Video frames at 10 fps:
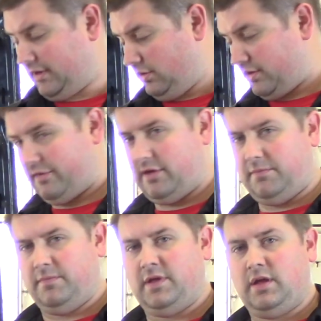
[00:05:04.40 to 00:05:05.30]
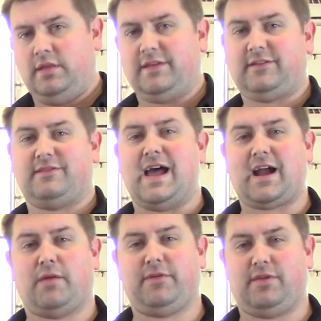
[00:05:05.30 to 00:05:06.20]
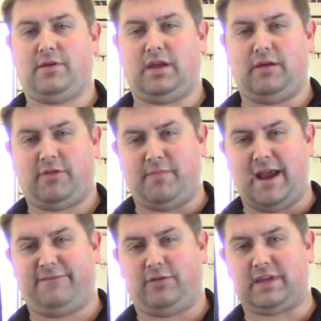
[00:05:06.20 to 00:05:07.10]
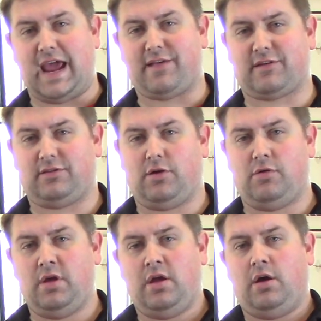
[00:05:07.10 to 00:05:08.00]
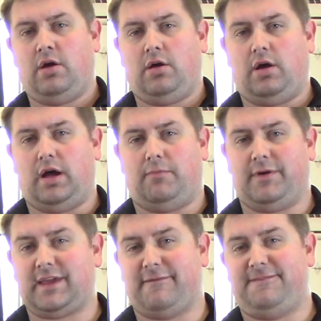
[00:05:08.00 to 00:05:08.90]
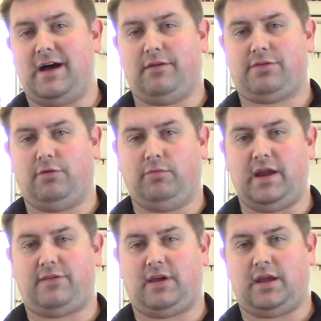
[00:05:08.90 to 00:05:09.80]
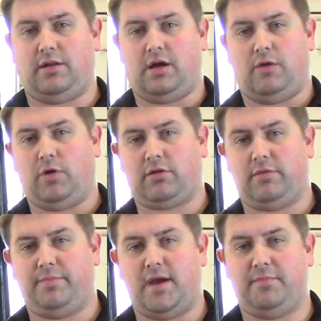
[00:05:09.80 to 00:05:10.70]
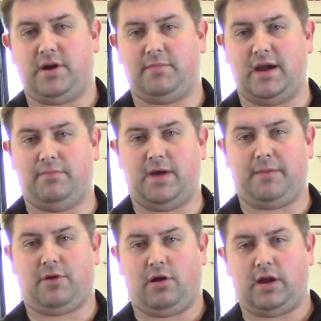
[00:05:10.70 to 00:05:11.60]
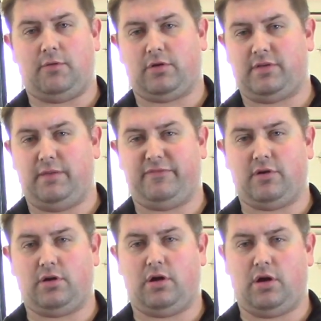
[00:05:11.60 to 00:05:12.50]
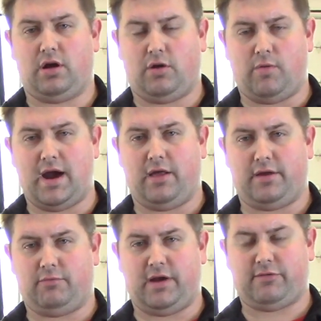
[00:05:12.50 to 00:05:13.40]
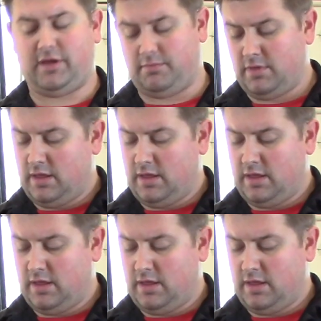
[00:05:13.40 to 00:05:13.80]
a look and see. This does not come with a manifold gasket though. One thing I found through racing and working with my buddy of mine, Bob Kerrigan, I worked with him for a while and raced with him.